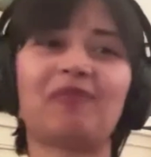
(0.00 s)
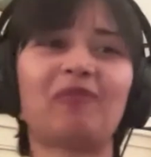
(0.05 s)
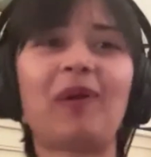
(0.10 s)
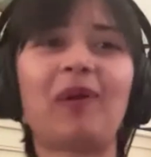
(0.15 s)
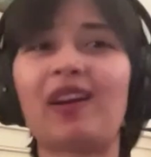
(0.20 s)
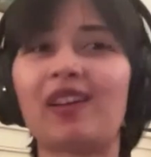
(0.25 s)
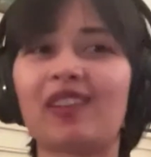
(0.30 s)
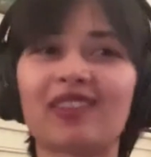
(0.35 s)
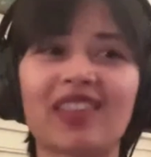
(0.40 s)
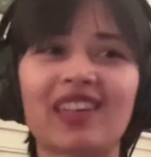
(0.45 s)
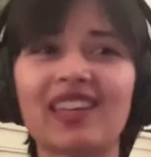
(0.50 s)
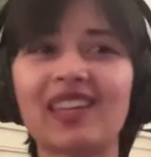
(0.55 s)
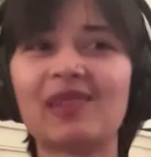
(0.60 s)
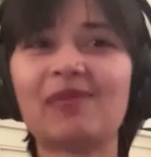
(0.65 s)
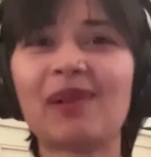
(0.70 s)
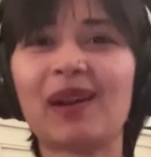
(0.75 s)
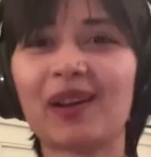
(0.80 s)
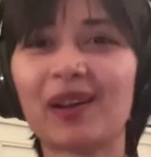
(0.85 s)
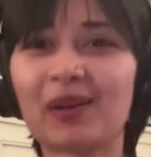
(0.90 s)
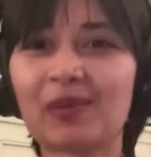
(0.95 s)
part of the
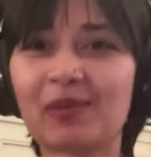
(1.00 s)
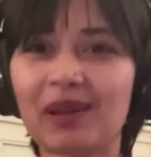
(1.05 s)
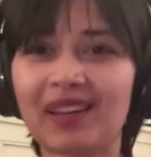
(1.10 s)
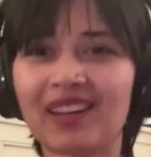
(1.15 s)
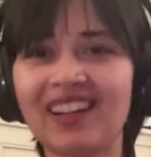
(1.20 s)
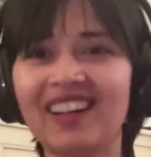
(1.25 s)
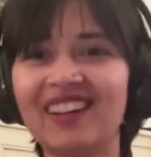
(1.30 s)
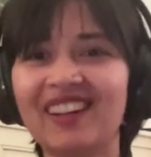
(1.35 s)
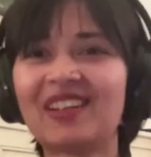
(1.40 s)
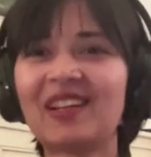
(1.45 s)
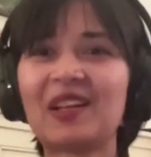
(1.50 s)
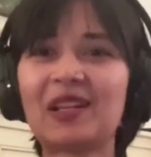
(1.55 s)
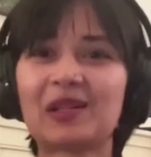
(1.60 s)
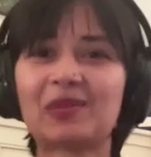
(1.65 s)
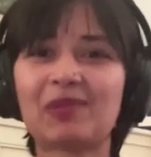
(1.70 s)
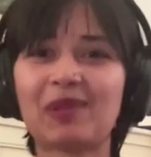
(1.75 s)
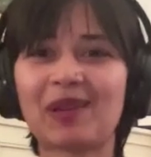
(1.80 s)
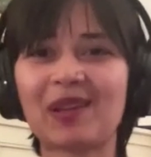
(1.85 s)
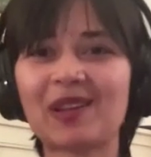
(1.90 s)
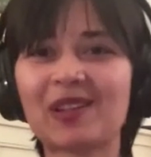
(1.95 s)
email, but
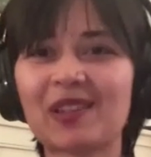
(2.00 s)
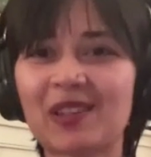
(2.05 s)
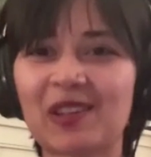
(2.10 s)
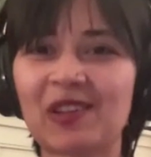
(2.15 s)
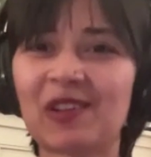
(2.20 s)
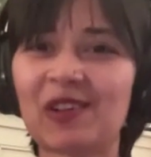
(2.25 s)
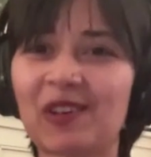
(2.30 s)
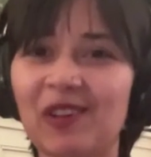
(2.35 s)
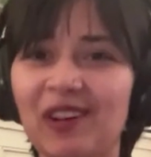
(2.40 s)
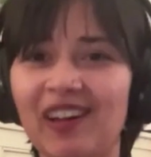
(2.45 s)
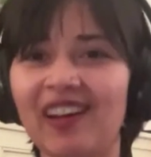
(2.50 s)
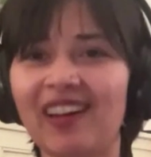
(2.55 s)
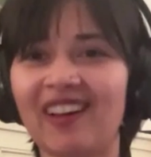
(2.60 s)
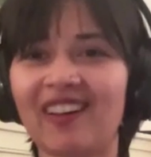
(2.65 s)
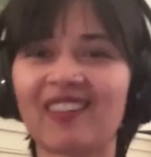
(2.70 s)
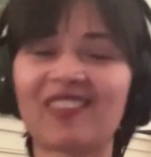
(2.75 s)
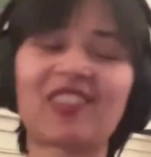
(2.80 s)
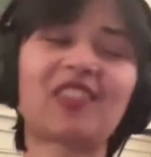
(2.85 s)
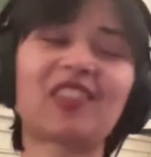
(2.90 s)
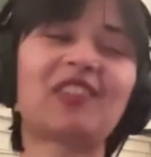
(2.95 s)
speaking to you
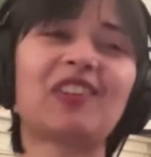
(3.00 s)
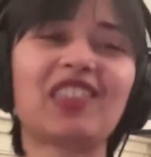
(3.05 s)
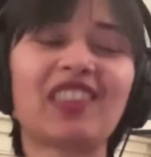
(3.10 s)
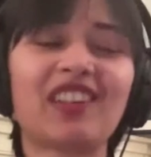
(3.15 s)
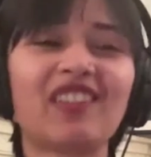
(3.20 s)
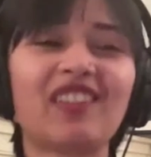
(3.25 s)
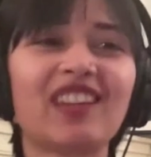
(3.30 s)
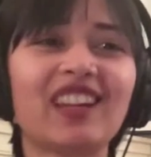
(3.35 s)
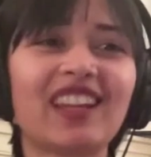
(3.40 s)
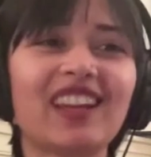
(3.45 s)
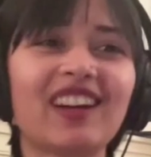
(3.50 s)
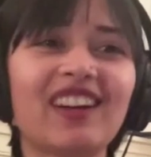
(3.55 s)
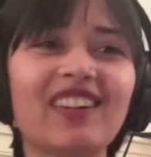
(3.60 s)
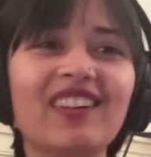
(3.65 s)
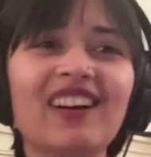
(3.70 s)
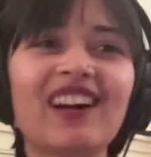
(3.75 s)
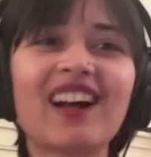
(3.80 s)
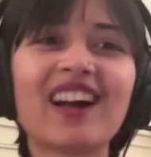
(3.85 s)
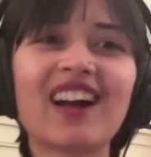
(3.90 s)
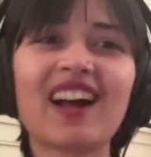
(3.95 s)
through the
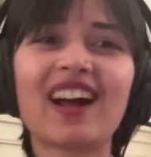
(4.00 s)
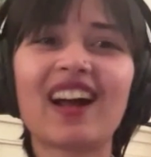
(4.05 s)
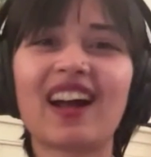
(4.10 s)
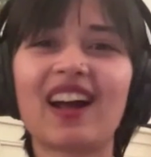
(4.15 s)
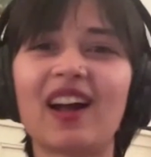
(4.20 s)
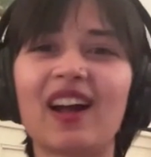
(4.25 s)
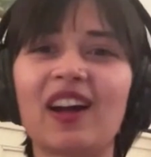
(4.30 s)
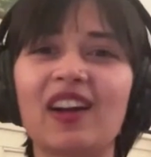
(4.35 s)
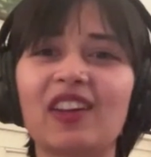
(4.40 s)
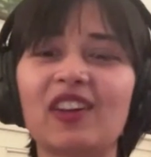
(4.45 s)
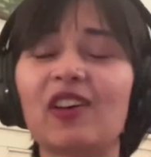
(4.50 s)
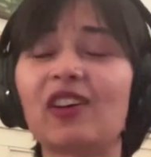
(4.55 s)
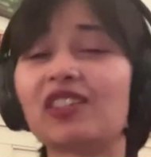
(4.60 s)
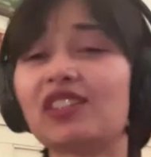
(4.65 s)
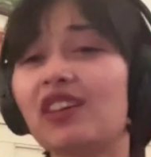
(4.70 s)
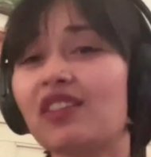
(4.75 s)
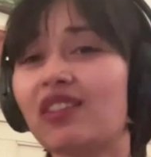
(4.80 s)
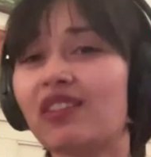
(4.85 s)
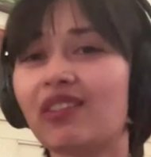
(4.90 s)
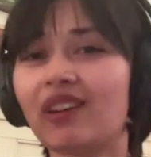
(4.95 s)
video. You
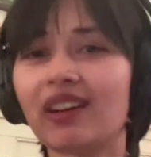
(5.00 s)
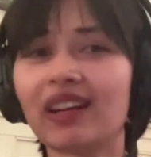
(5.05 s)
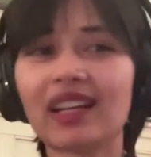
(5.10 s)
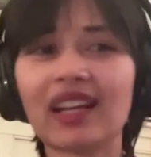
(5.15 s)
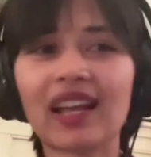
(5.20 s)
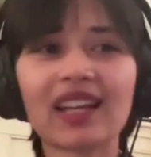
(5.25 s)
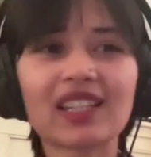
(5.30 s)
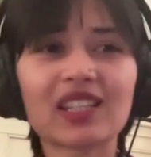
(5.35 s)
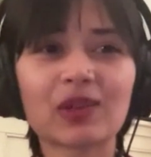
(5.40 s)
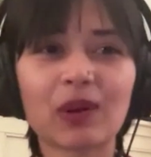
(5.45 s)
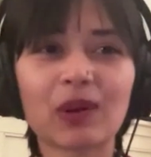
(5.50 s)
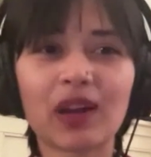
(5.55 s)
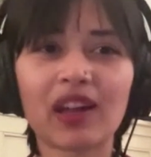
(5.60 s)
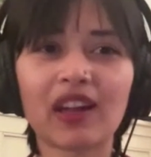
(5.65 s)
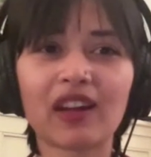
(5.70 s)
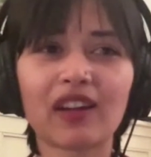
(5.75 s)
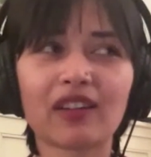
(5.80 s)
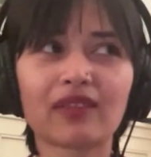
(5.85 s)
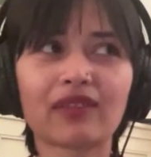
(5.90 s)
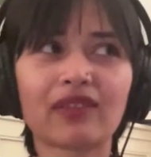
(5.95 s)
also have a very nice
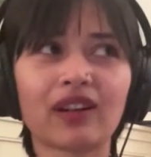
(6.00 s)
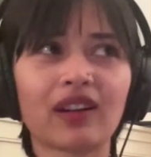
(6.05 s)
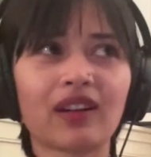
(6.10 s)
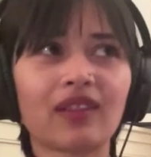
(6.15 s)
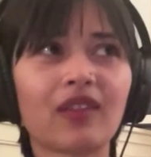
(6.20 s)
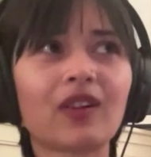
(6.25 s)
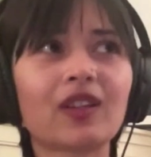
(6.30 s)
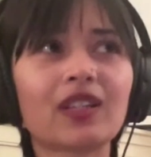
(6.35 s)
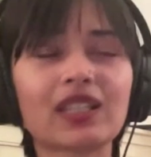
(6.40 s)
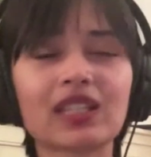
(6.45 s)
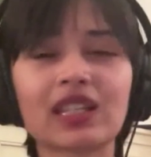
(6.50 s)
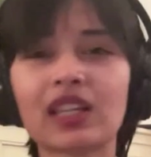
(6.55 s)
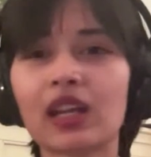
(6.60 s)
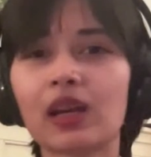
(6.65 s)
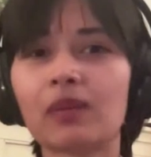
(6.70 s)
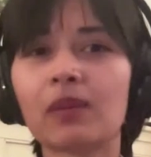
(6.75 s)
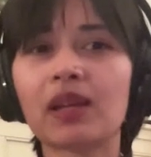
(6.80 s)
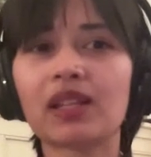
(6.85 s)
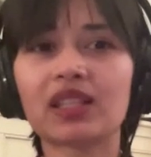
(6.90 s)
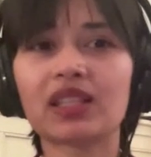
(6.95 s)
way of voicing
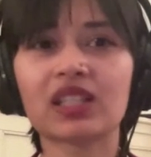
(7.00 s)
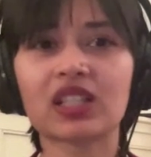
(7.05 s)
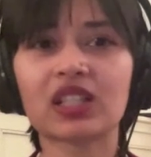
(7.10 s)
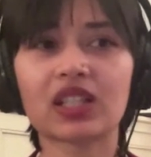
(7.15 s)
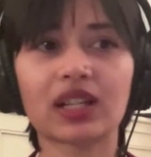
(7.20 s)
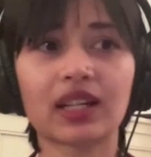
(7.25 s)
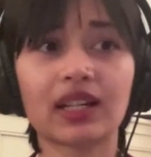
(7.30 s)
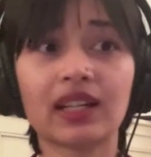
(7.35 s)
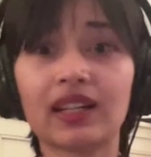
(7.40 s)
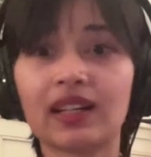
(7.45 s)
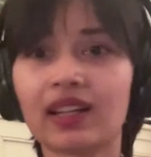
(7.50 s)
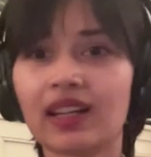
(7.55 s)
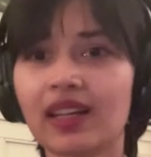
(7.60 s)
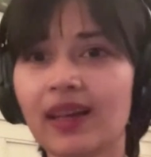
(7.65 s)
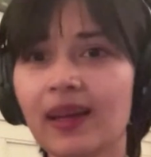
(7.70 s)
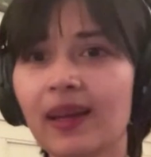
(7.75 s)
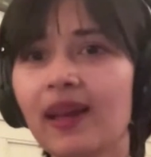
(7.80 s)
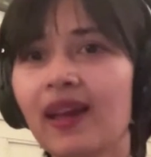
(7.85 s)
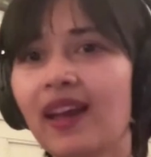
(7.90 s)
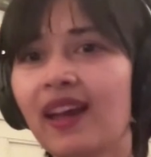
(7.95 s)
your message
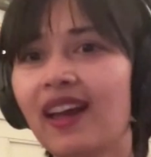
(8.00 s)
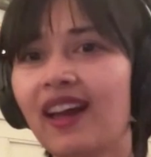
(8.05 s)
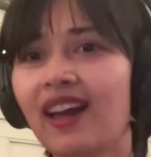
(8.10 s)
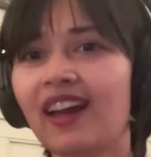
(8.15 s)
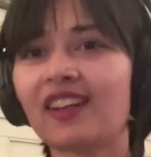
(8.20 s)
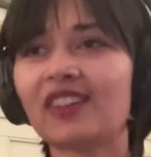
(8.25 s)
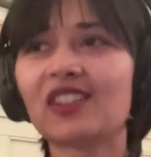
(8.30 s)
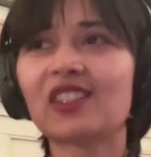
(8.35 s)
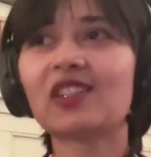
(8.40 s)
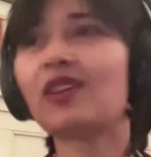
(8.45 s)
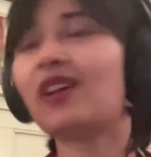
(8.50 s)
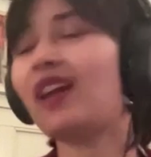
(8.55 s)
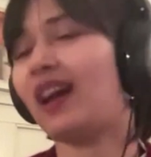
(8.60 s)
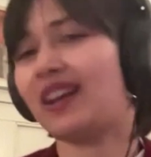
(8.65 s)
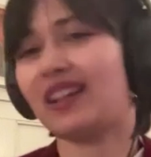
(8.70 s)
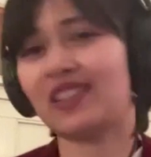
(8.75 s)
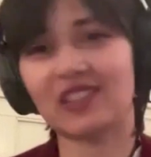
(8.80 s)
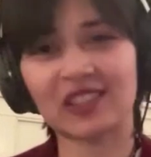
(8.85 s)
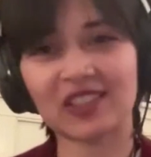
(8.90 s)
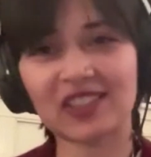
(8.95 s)
clearly. And so, yeah,
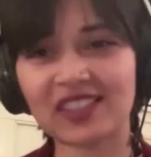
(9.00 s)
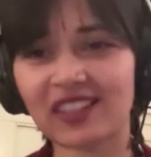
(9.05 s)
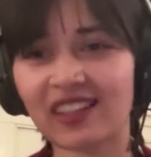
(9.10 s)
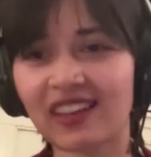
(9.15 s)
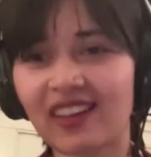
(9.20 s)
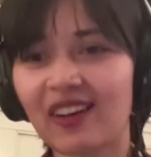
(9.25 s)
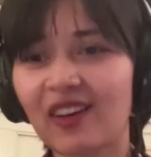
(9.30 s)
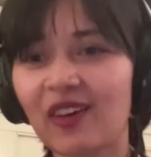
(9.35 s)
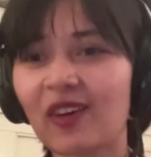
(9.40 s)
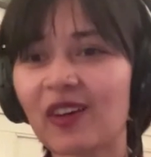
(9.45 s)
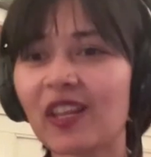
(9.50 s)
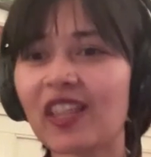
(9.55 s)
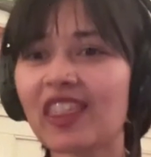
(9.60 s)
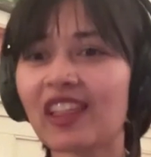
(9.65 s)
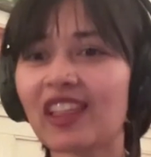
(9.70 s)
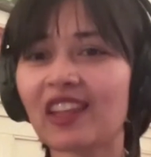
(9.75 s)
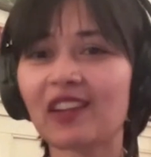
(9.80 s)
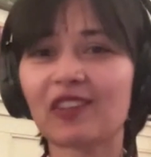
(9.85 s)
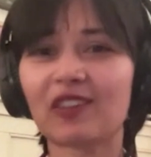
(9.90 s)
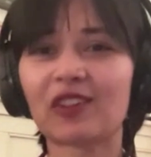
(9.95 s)
I just want to
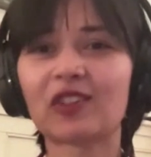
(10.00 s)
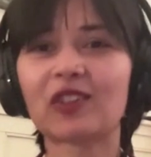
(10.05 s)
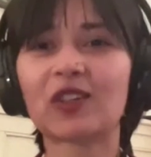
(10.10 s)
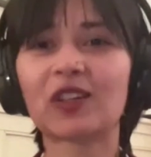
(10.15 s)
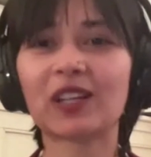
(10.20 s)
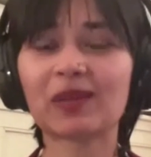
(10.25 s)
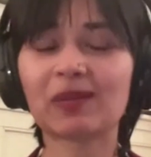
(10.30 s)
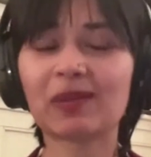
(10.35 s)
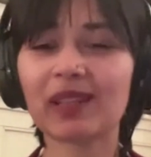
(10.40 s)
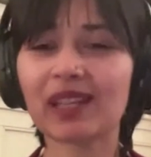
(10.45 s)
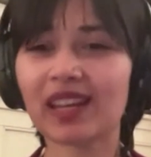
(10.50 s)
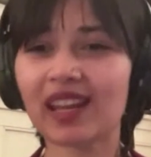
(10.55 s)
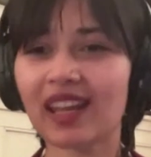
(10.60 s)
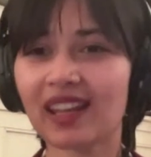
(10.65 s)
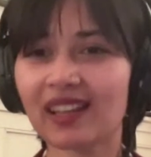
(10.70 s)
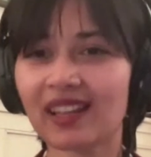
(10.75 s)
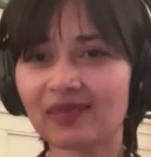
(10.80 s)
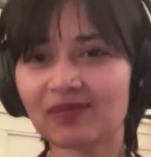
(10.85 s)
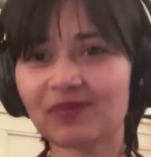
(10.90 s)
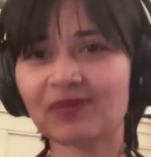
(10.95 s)
thank you for joining me
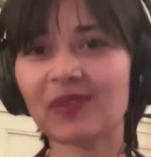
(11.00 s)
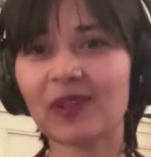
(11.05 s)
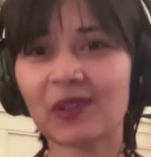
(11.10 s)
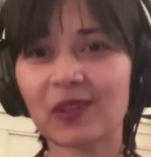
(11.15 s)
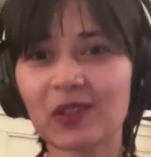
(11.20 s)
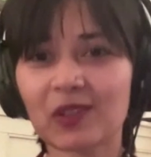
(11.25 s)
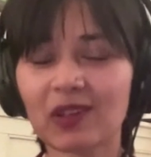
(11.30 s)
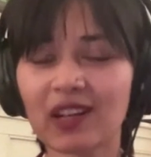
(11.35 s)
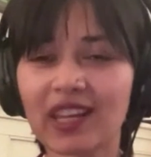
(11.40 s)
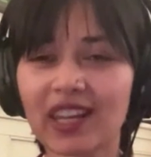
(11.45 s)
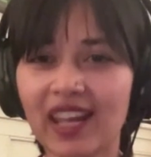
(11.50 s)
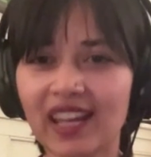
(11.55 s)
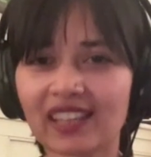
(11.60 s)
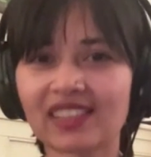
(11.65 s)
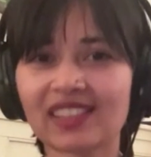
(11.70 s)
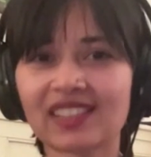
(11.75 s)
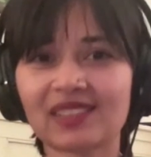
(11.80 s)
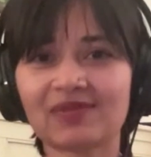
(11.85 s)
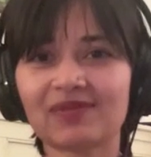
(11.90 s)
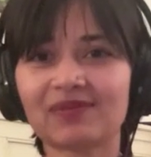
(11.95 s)
today. It was really
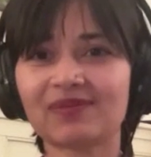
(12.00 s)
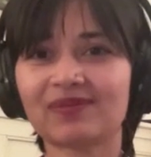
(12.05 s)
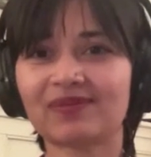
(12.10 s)
nice.